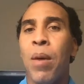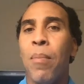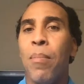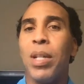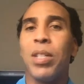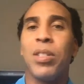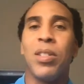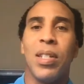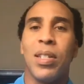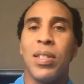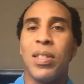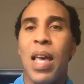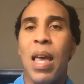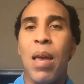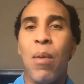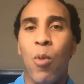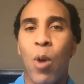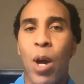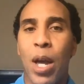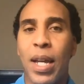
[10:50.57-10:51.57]
Much in the
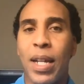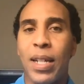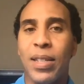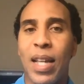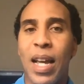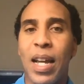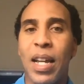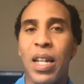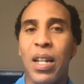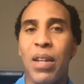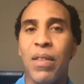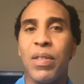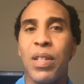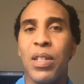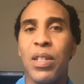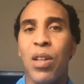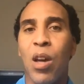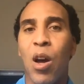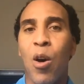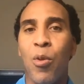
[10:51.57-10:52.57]
same way, executives
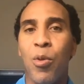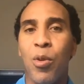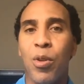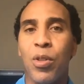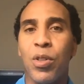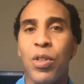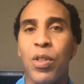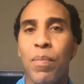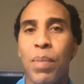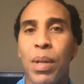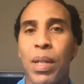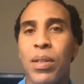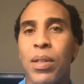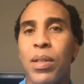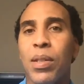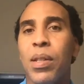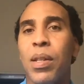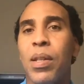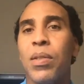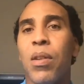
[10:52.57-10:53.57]
as owners of
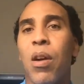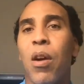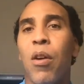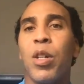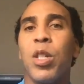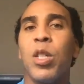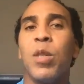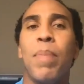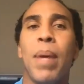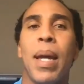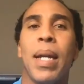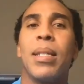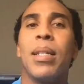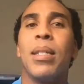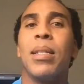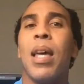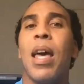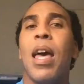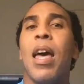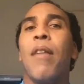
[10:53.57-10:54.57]
businesses are
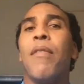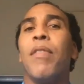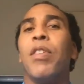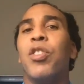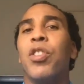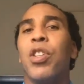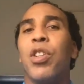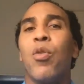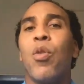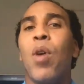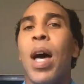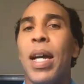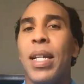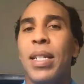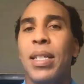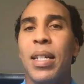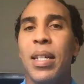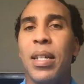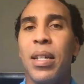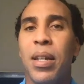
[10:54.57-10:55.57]
expected to have a general
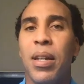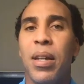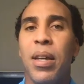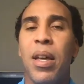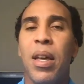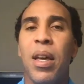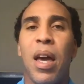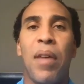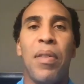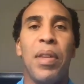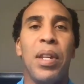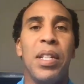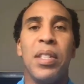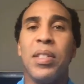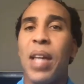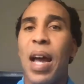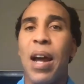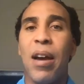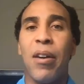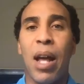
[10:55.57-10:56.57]
idea of the
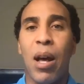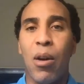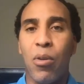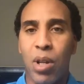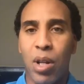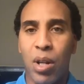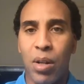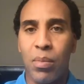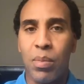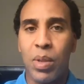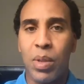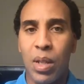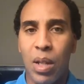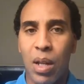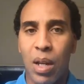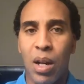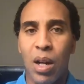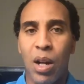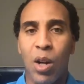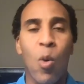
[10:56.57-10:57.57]
desired outcomes,
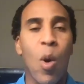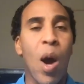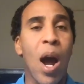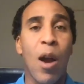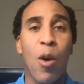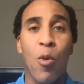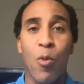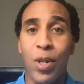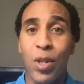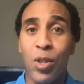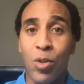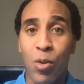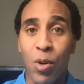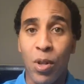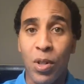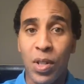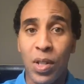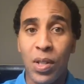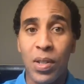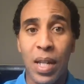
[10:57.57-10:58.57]
uh, acquire
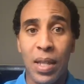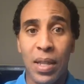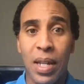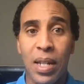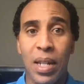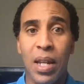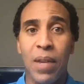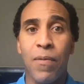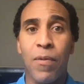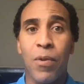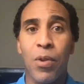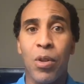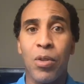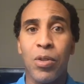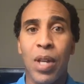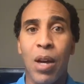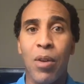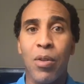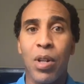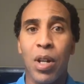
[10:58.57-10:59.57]
resources that they need for
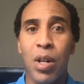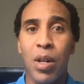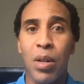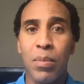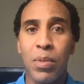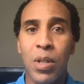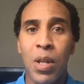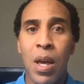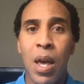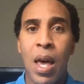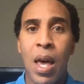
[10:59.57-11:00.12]
those outcomes,